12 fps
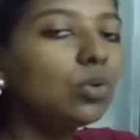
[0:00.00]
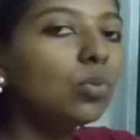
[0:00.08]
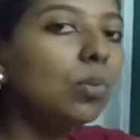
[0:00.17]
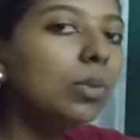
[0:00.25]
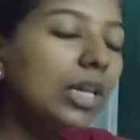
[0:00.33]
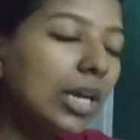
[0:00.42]

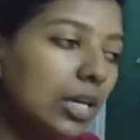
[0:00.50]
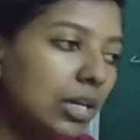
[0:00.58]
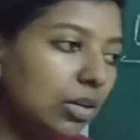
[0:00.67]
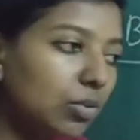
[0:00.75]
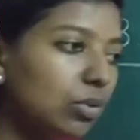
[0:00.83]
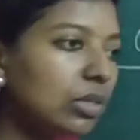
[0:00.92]
to
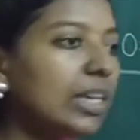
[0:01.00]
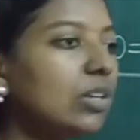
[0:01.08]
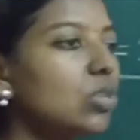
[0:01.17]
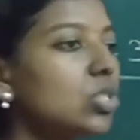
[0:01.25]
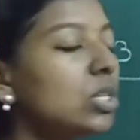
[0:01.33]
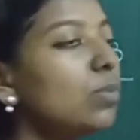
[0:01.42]
N2
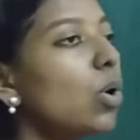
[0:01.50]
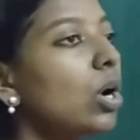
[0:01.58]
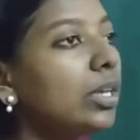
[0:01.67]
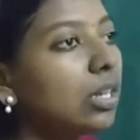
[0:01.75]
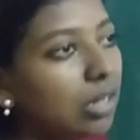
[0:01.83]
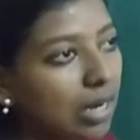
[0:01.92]
nitrogen
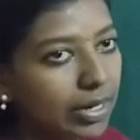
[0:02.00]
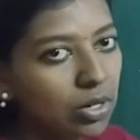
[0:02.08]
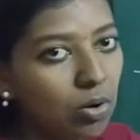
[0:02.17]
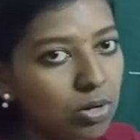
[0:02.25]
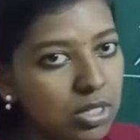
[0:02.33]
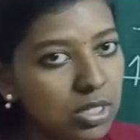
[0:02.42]
molecular
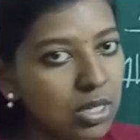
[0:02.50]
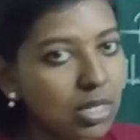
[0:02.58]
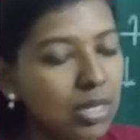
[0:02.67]
ions,